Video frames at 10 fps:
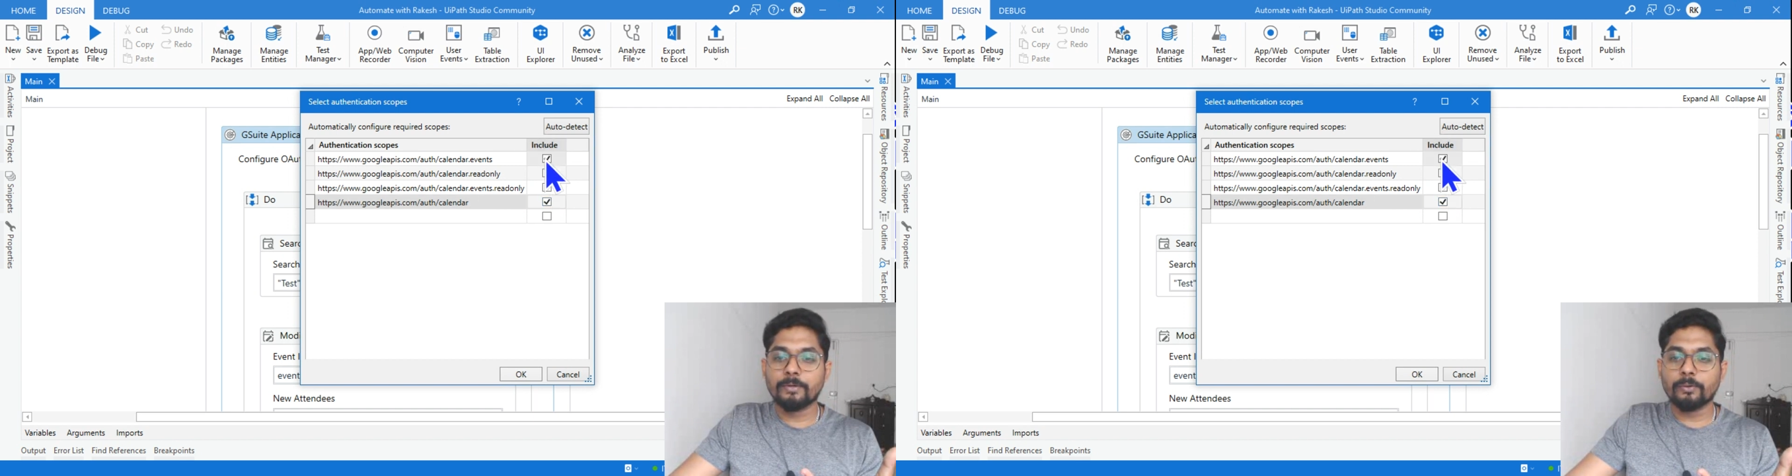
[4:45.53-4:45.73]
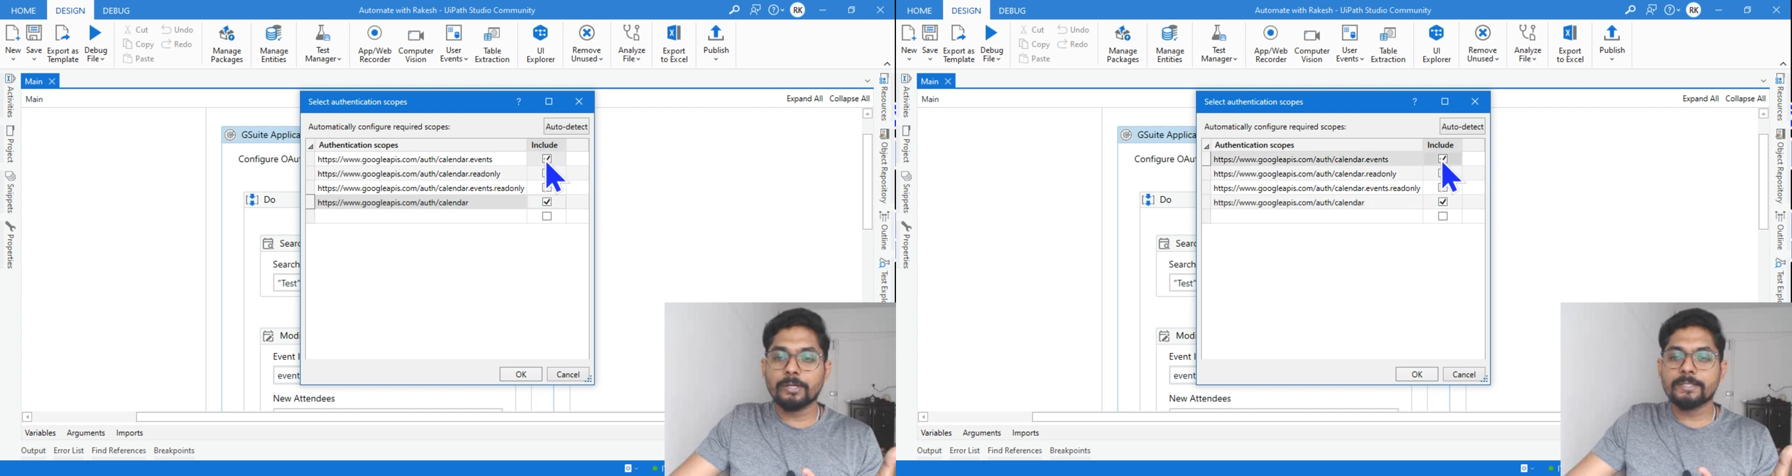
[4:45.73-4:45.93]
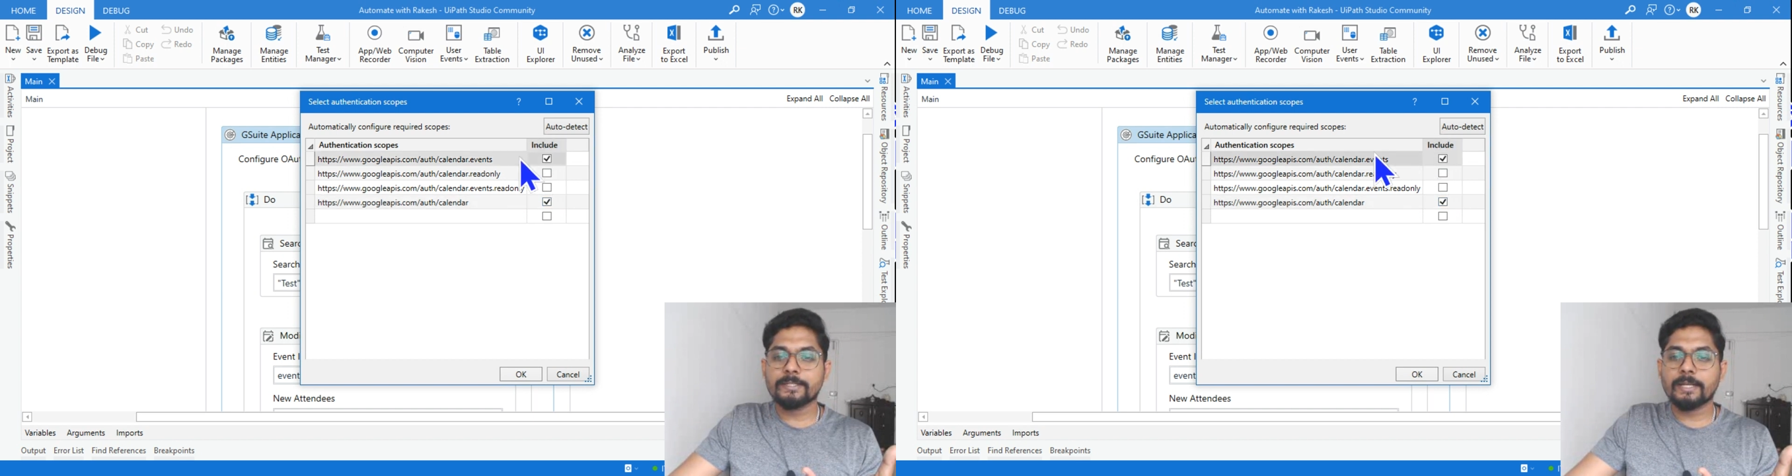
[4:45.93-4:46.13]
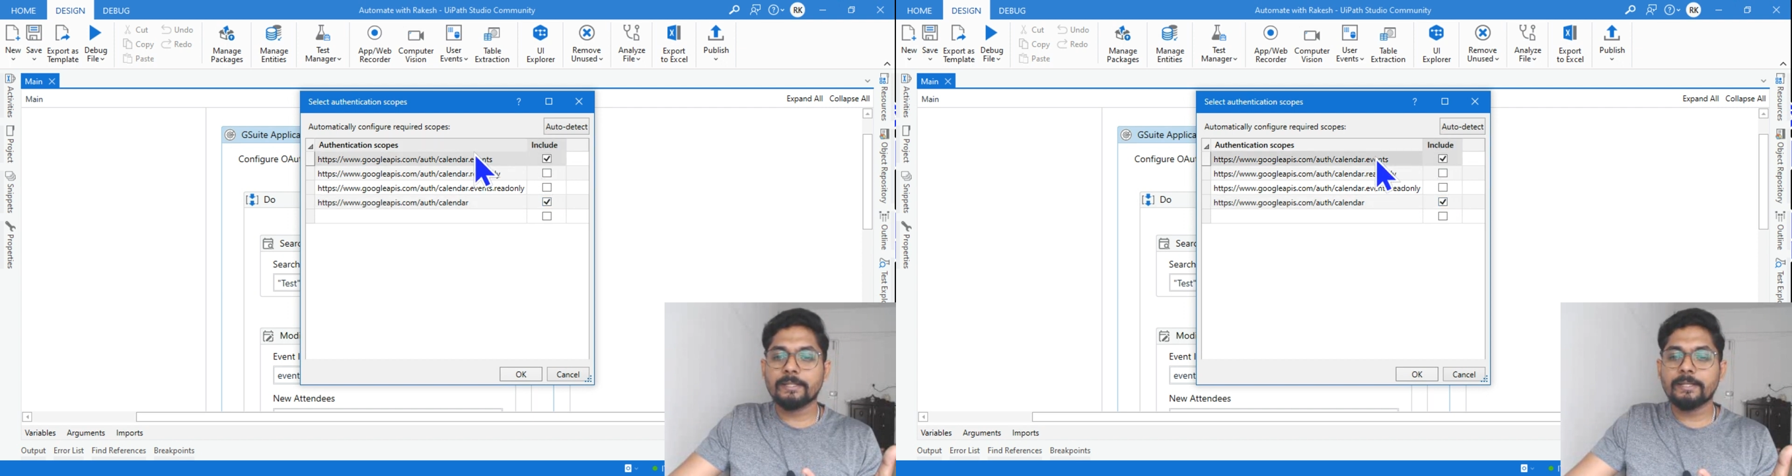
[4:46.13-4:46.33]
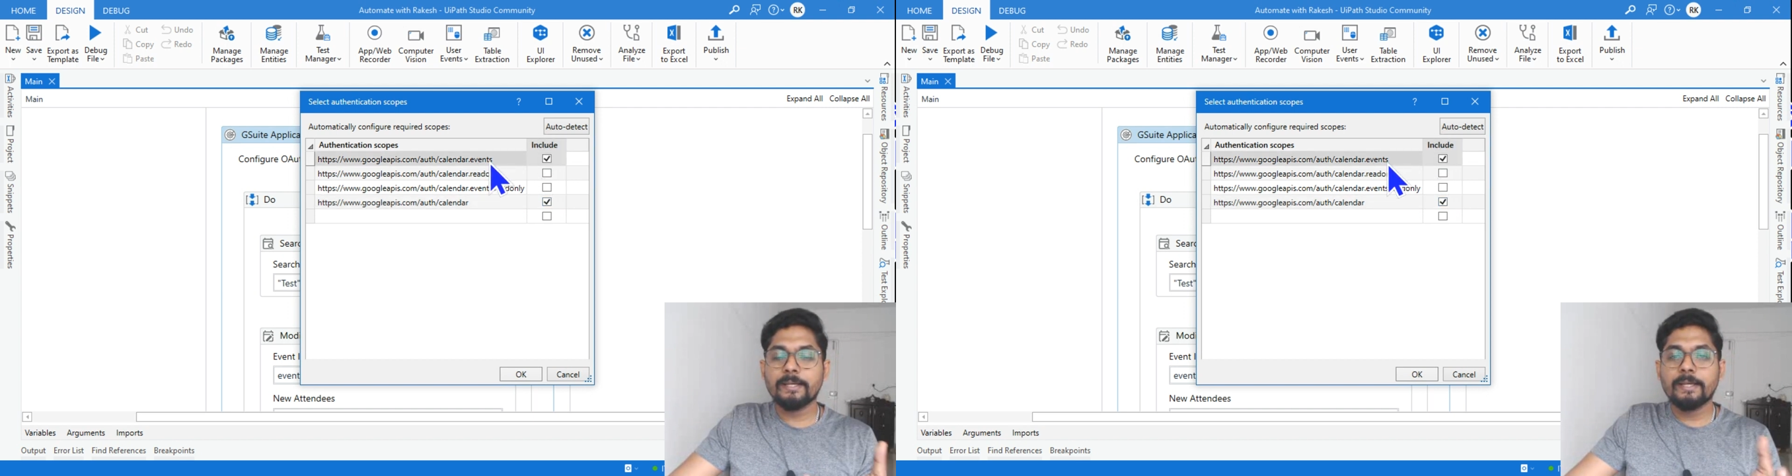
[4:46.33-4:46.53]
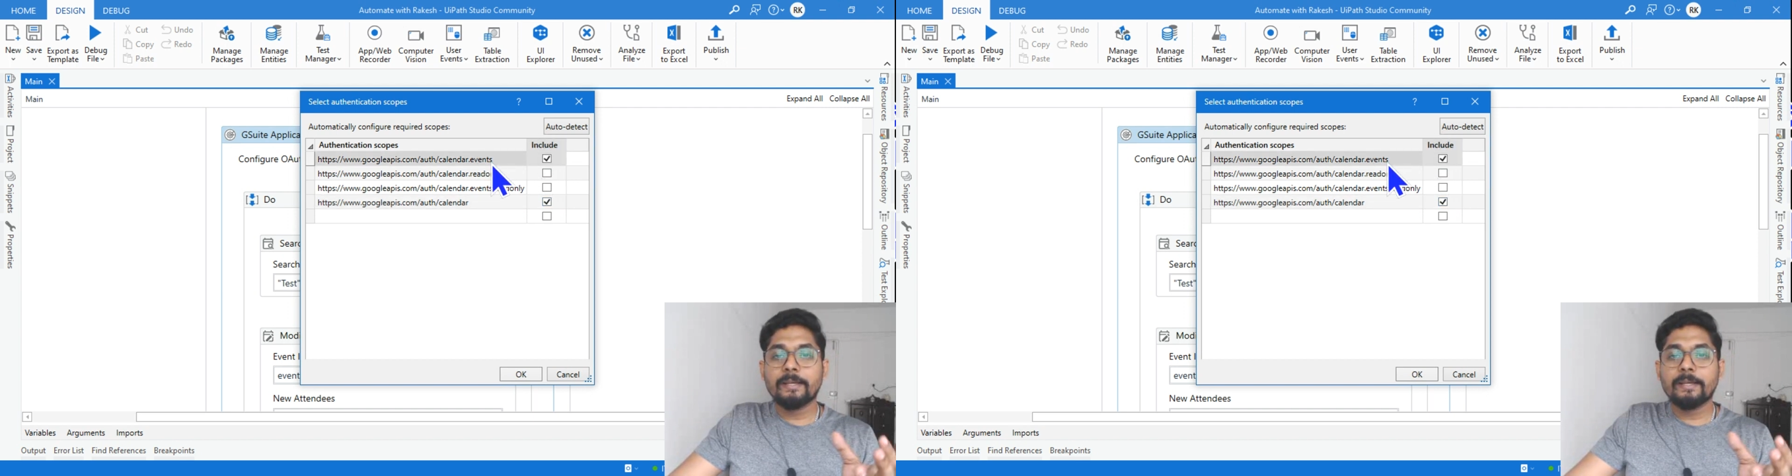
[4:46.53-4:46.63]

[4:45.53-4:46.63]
Okay, these are the